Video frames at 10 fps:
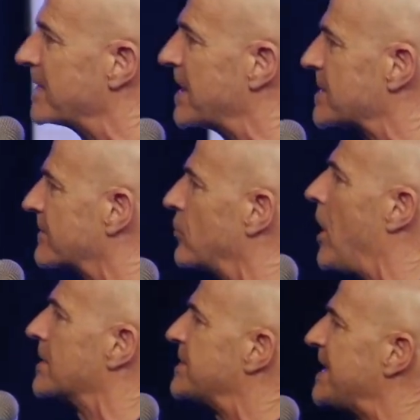because of
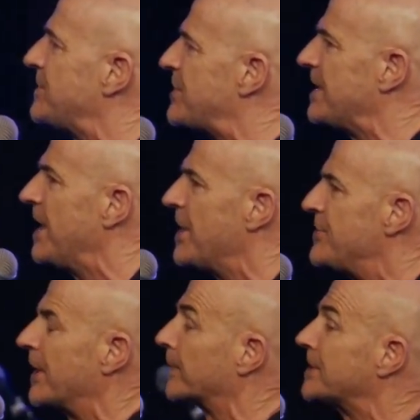wrong teaching,
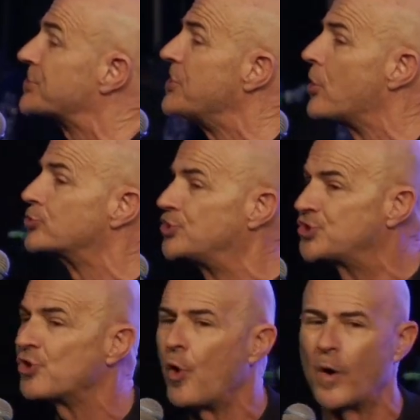there is no
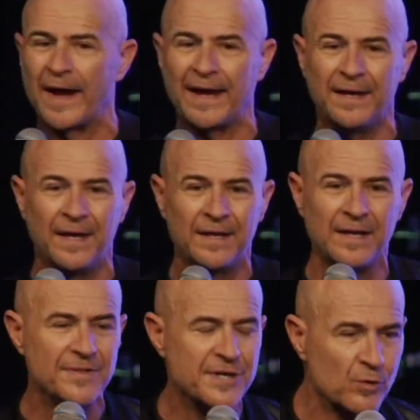joy
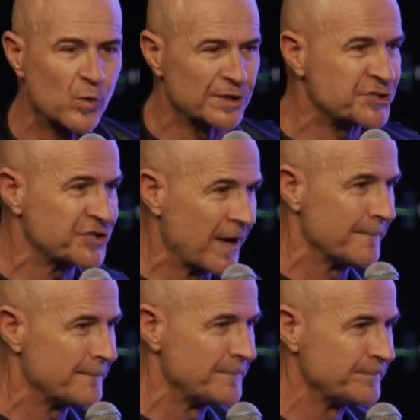in their worship.
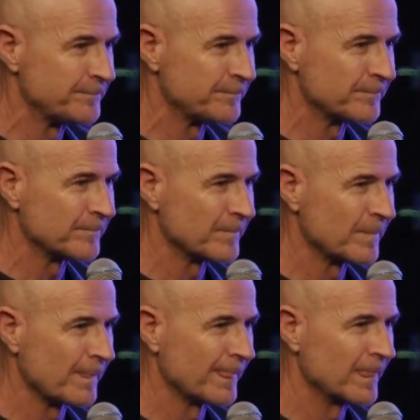
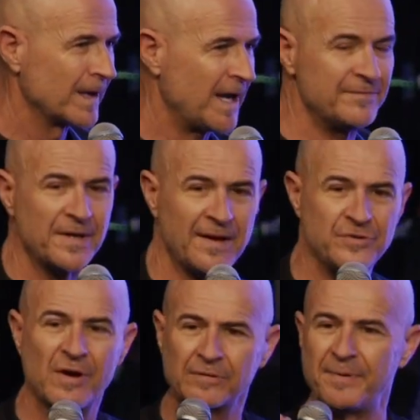Have
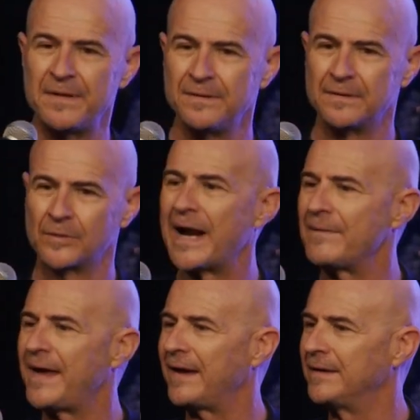you ever been
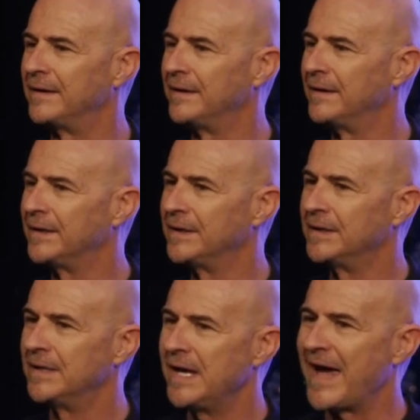around that?
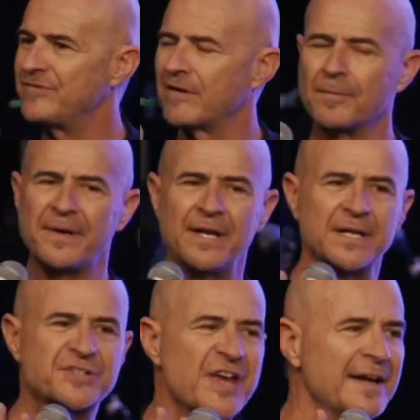Have you ever been
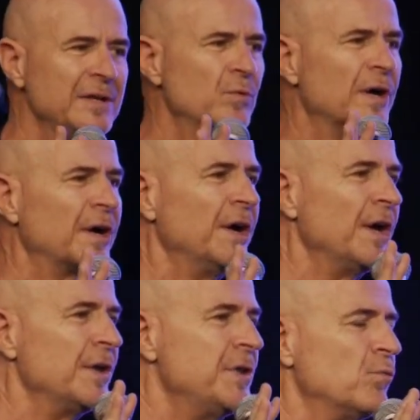in a setting where
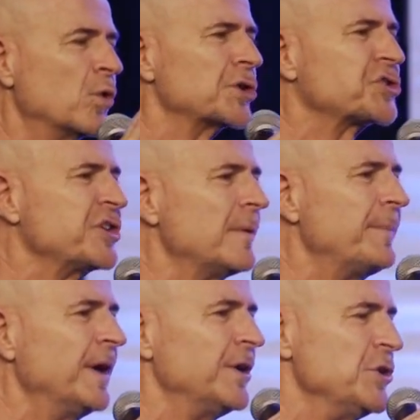the worship,
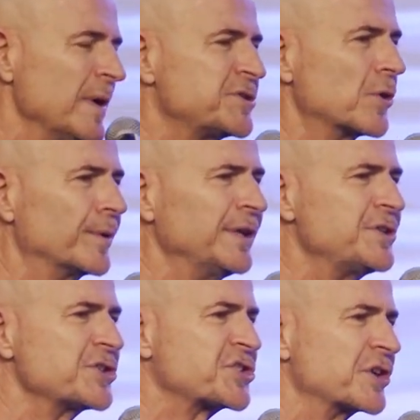you went to a
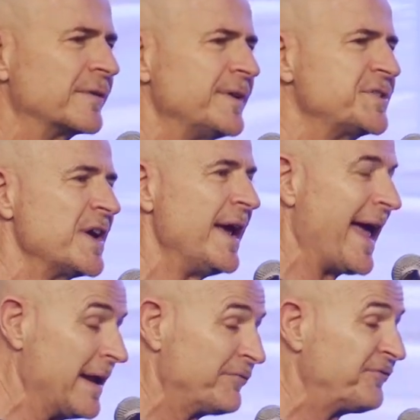religious service
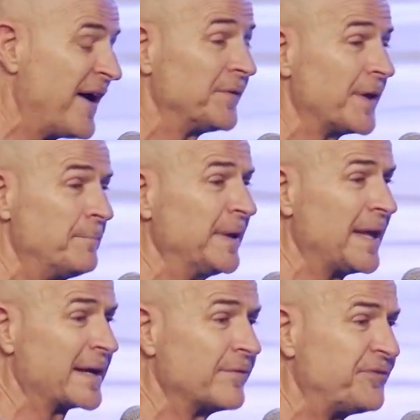and it felt a bit
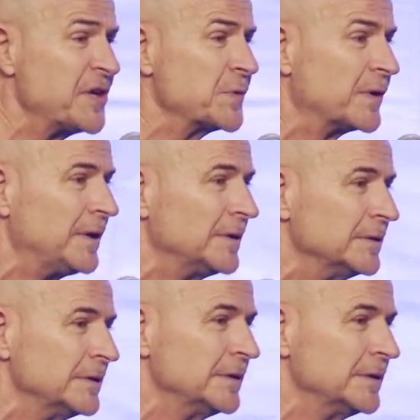like a funeral?